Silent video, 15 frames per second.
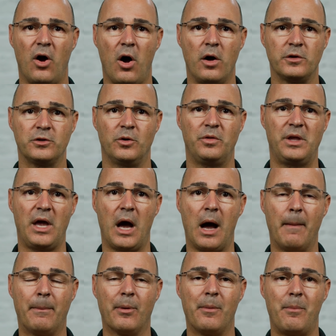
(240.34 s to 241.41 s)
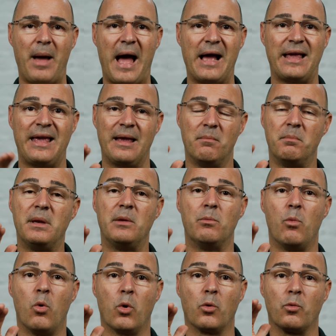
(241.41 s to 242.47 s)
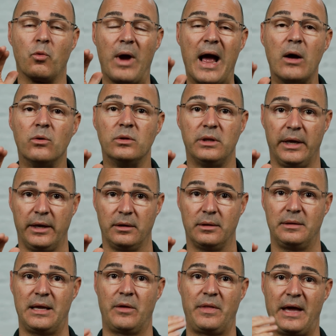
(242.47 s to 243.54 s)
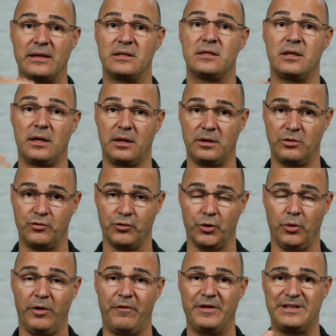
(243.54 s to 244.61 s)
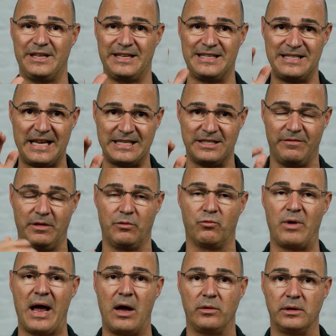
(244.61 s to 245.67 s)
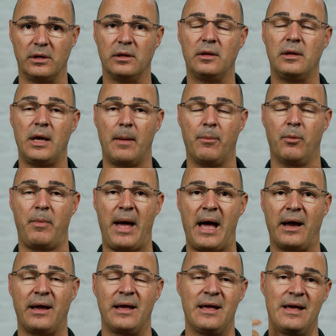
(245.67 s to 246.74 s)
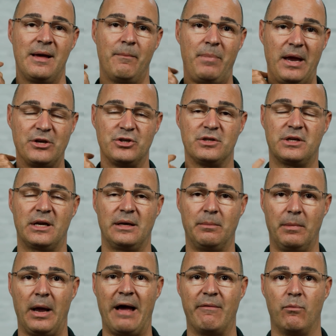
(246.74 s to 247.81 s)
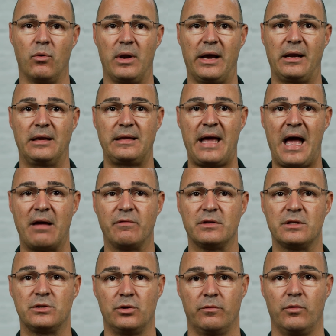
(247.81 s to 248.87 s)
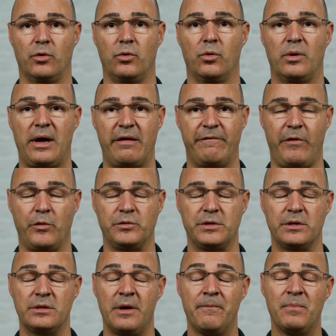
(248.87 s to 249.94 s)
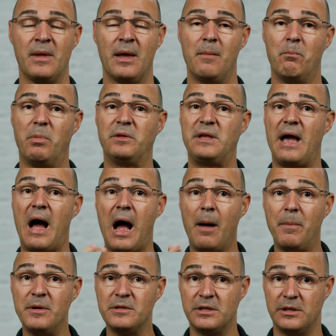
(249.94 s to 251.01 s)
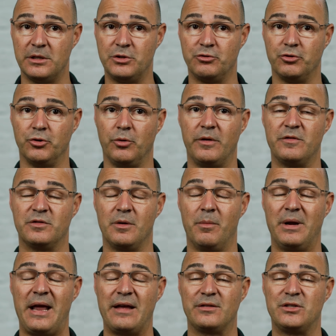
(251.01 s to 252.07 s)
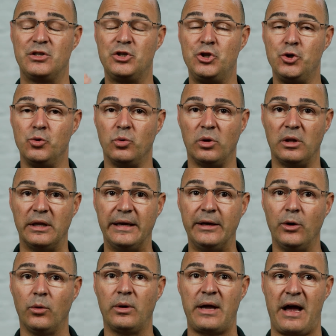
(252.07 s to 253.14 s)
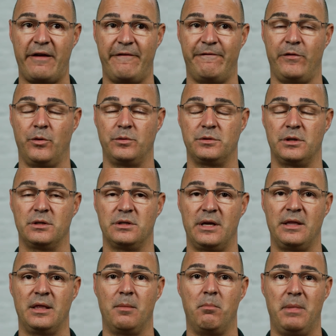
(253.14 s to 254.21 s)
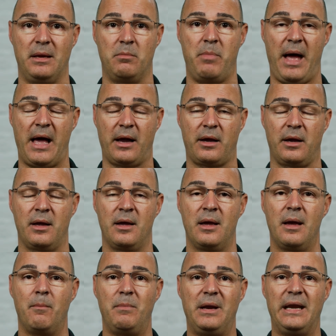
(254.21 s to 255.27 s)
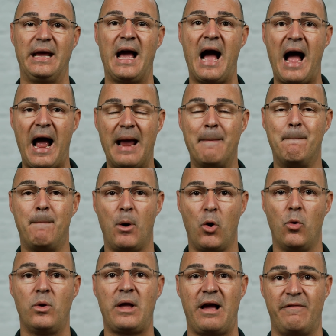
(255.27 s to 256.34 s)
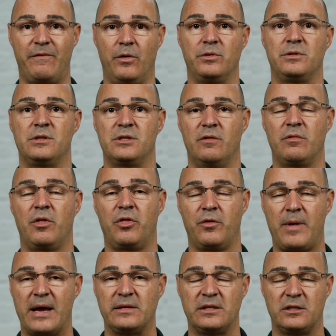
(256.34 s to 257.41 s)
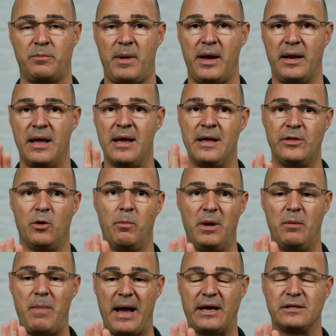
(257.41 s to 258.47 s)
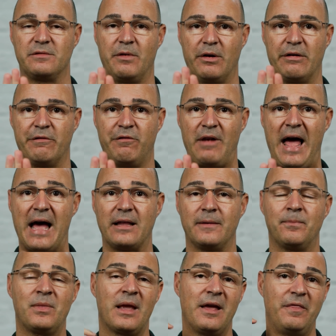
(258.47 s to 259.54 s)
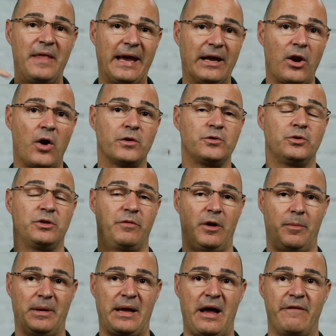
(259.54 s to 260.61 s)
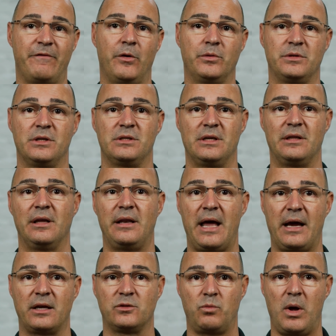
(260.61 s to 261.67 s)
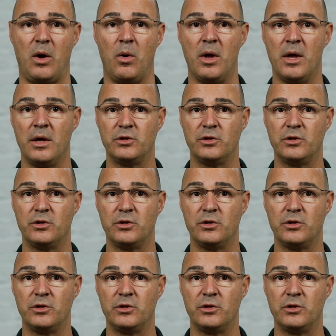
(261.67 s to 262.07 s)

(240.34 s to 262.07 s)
Also, the upper back can be more rounded. Now, that's true. If it's excessively rounded in the upper back, patients can have more likely to have a cervical kyphosis. But the opposite is true. If somebody has has too little kyphosis in the mid back, meaning hypokyphosis of the thoracic spine. Their mid back is very flat. They can also develop a kyphosis in the neck as well.